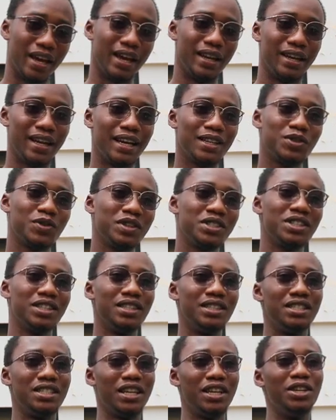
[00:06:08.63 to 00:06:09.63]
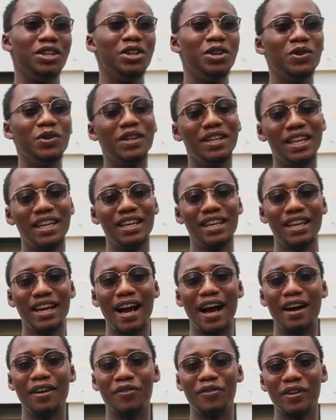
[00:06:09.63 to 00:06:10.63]
That which is genuinely
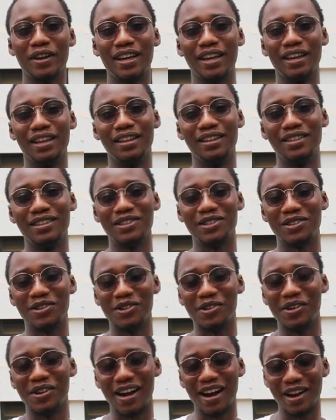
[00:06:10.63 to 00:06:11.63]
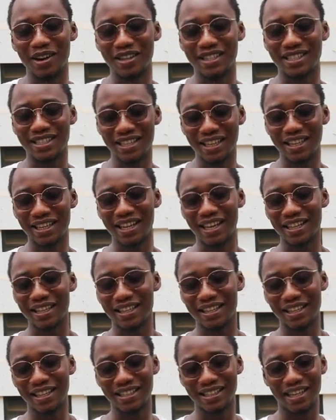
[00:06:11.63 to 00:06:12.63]
African. So I would say that
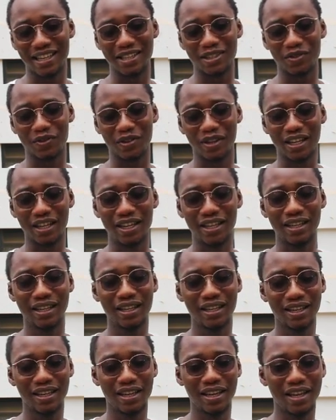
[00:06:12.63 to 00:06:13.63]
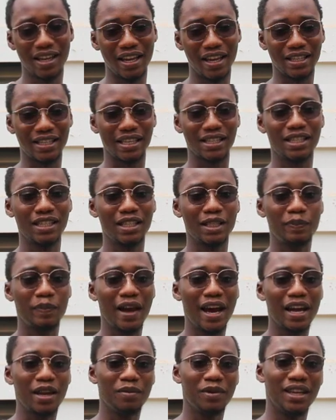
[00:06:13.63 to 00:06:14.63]
it has
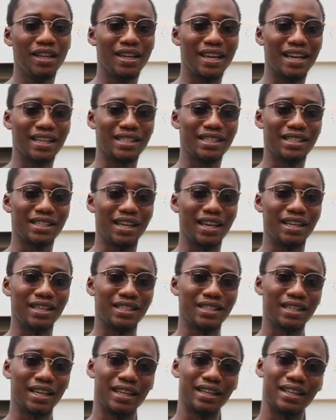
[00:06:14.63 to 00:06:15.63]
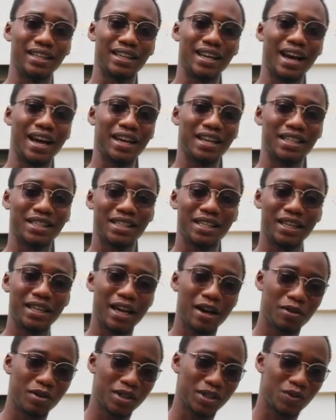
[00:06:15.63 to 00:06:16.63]
inspired me in that sense. And honestly,
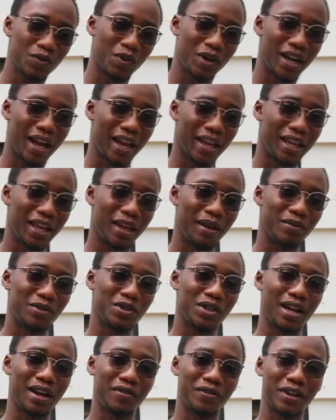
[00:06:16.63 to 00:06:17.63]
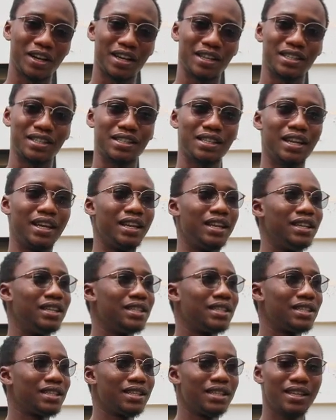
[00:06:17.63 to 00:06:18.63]
that was what I came to the African
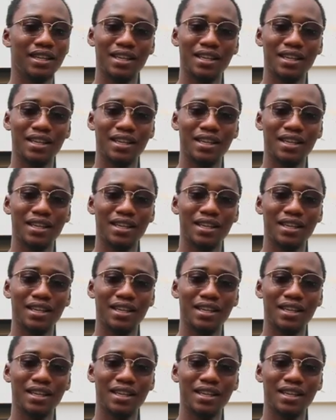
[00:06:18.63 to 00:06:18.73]
Studies